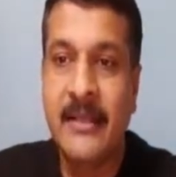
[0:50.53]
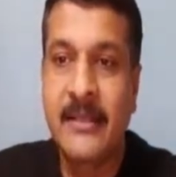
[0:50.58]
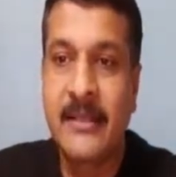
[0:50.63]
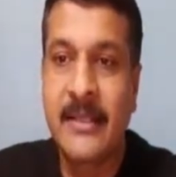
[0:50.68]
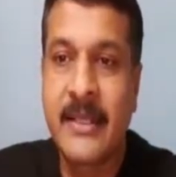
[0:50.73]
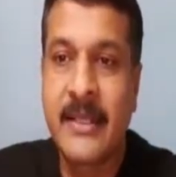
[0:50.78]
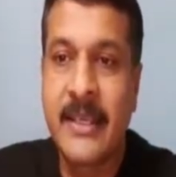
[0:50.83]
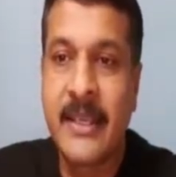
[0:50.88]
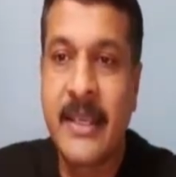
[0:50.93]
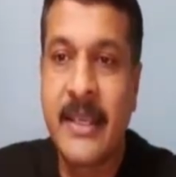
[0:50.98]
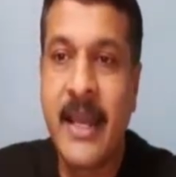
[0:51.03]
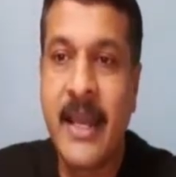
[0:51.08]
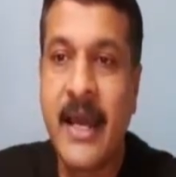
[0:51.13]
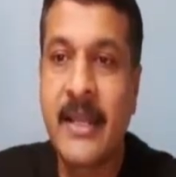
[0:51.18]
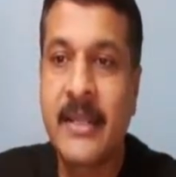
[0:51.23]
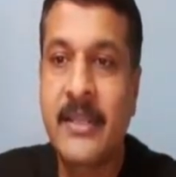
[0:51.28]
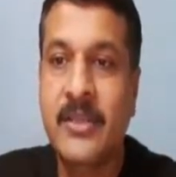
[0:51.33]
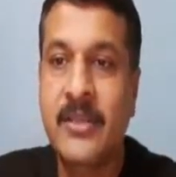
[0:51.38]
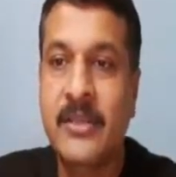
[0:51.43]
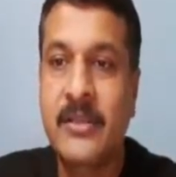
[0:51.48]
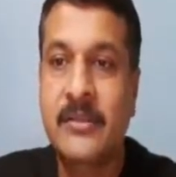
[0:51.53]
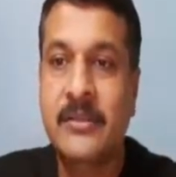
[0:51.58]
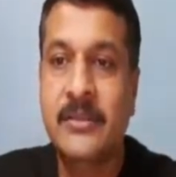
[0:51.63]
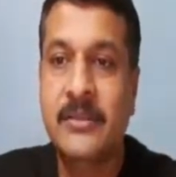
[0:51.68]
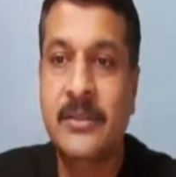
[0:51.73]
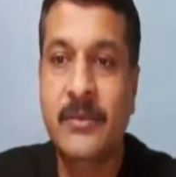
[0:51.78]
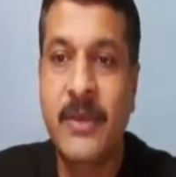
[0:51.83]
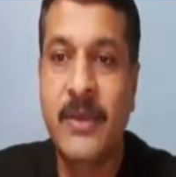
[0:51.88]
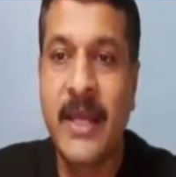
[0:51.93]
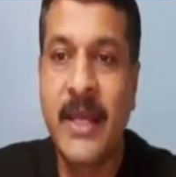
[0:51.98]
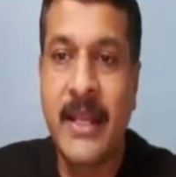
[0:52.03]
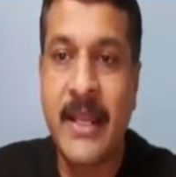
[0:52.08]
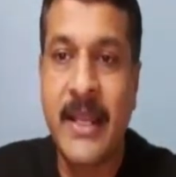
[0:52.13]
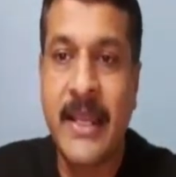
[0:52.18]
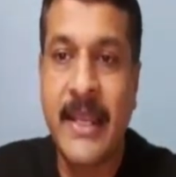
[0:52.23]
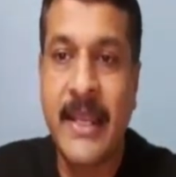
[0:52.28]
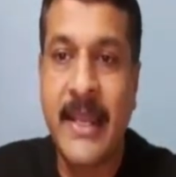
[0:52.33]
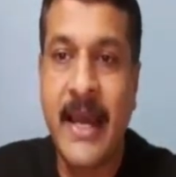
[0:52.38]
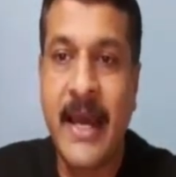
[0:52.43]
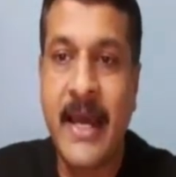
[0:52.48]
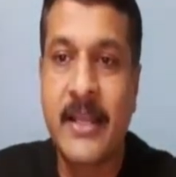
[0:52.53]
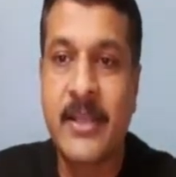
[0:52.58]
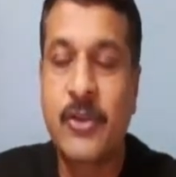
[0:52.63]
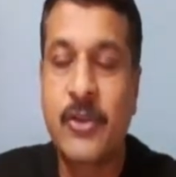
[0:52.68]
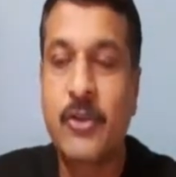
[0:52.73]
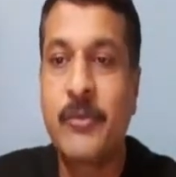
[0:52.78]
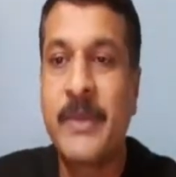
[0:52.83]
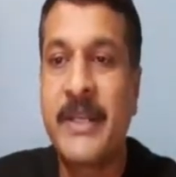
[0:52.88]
then AR square, AR cube.